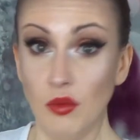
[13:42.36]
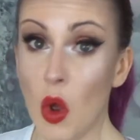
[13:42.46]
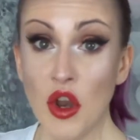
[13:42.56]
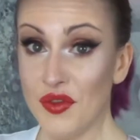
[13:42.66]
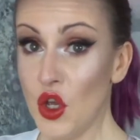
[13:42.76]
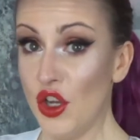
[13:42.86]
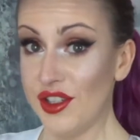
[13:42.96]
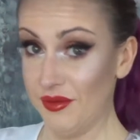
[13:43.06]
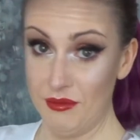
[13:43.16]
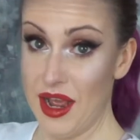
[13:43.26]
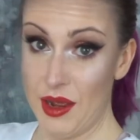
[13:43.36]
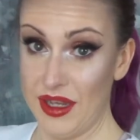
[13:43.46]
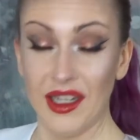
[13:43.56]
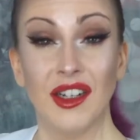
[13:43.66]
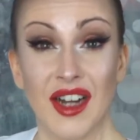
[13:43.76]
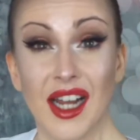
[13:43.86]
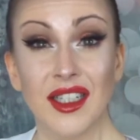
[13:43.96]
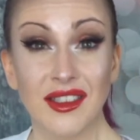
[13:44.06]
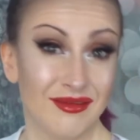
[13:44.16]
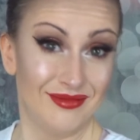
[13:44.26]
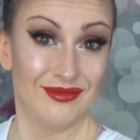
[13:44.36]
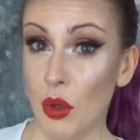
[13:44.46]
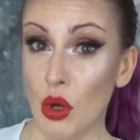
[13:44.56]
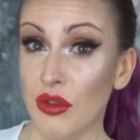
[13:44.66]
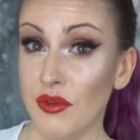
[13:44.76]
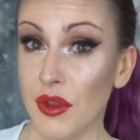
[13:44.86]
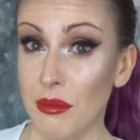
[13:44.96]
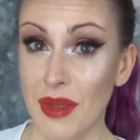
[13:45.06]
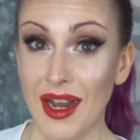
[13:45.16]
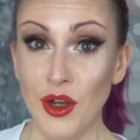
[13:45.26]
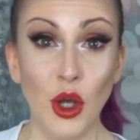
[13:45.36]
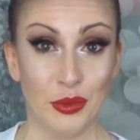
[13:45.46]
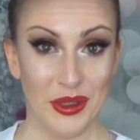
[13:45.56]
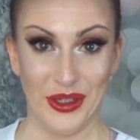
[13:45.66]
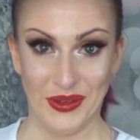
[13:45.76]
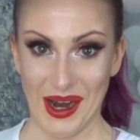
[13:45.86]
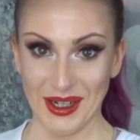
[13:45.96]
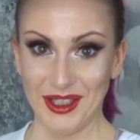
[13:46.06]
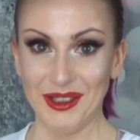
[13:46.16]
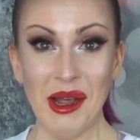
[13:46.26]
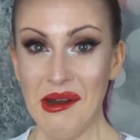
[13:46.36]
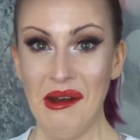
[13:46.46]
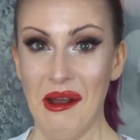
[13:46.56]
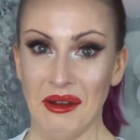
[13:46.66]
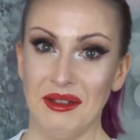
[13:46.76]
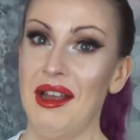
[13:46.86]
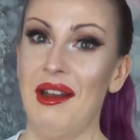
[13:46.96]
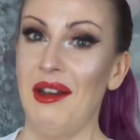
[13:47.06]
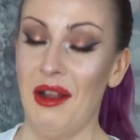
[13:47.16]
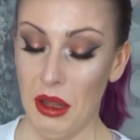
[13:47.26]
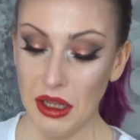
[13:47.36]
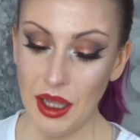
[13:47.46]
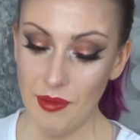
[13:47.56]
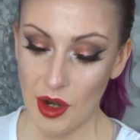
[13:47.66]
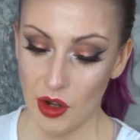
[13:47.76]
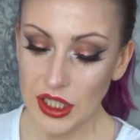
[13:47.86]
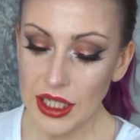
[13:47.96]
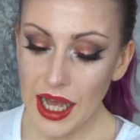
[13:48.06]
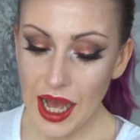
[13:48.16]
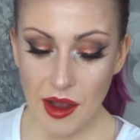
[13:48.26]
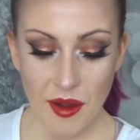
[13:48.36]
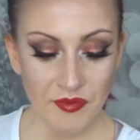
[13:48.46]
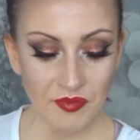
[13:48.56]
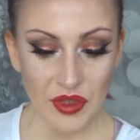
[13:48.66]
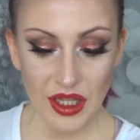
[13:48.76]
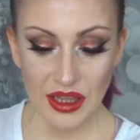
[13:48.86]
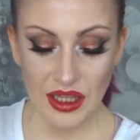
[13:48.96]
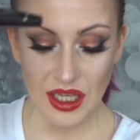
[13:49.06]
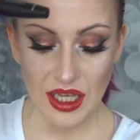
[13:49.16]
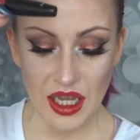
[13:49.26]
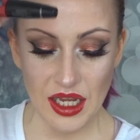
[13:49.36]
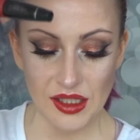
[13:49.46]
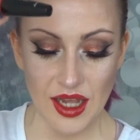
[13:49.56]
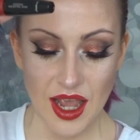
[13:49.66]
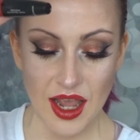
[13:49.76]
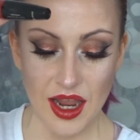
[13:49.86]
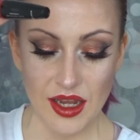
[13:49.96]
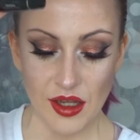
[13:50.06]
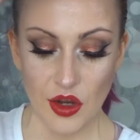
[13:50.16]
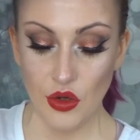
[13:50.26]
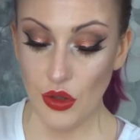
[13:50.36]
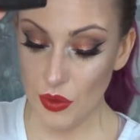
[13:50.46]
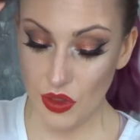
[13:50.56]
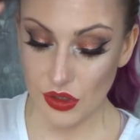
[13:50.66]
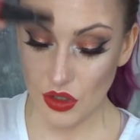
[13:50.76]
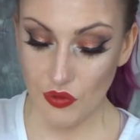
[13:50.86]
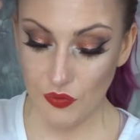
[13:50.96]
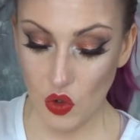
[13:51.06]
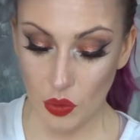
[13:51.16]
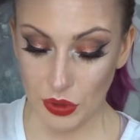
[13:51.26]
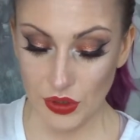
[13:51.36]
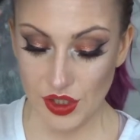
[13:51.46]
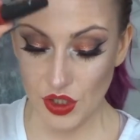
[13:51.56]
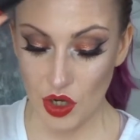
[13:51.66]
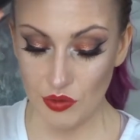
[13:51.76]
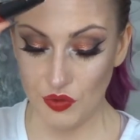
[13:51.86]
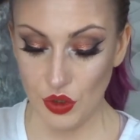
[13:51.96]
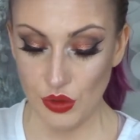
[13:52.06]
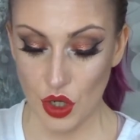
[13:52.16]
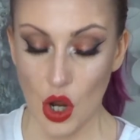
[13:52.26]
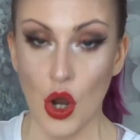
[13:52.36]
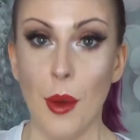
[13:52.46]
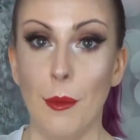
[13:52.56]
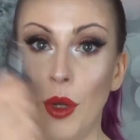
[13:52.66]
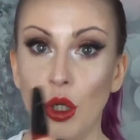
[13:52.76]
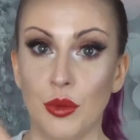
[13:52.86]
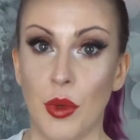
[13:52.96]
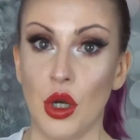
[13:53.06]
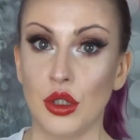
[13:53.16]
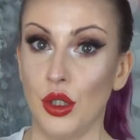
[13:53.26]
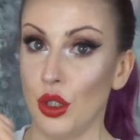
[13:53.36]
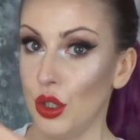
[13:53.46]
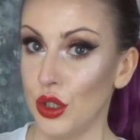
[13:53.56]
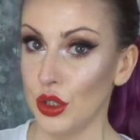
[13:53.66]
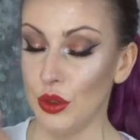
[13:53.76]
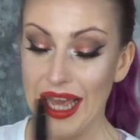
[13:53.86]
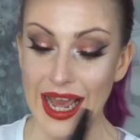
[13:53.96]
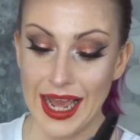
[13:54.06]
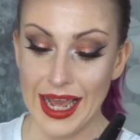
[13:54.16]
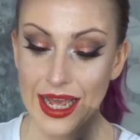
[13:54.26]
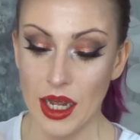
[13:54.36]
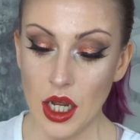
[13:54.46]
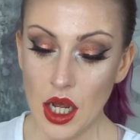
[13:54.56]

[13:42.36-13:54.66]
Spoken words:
one of those may be correct. Both of them may not be correct. I don't know. Let me know. This is another one that's got 4+ star reviews on birchbox.co.uk. Okay,